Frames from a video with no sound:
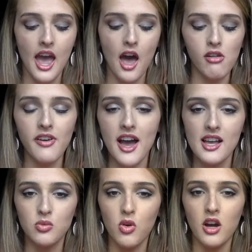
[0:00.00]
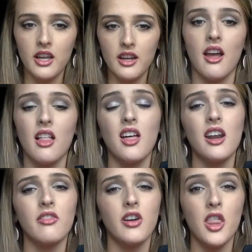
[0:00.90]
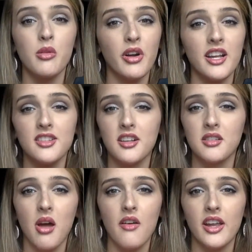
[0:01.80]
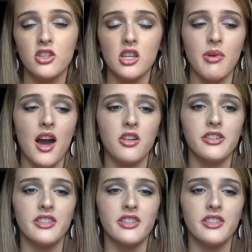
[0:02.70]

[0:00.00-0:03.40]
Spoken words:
E.l.f. has one. A lot of other brands also have HD powders.